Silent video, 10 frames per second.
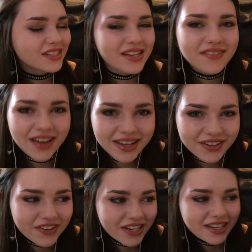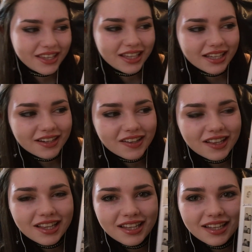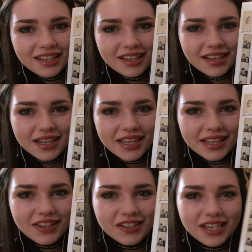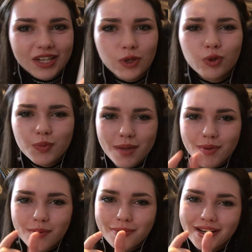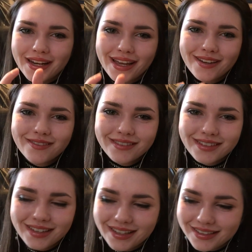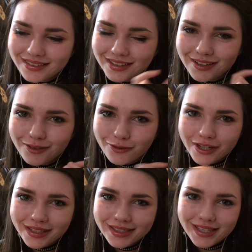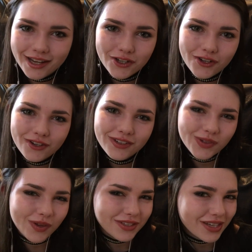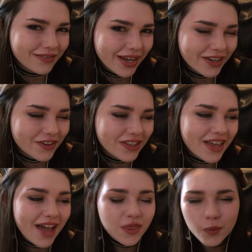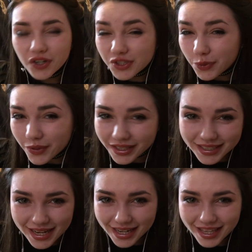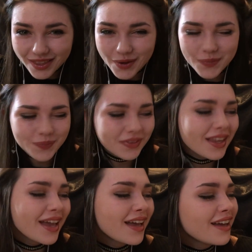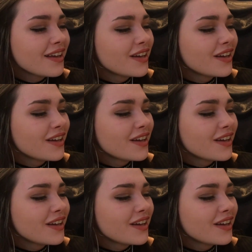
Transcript: I'll see if I can read the little, it looks like a newspaper print out, like a little written section. So I'll see if I can read that. The words are really tiny though.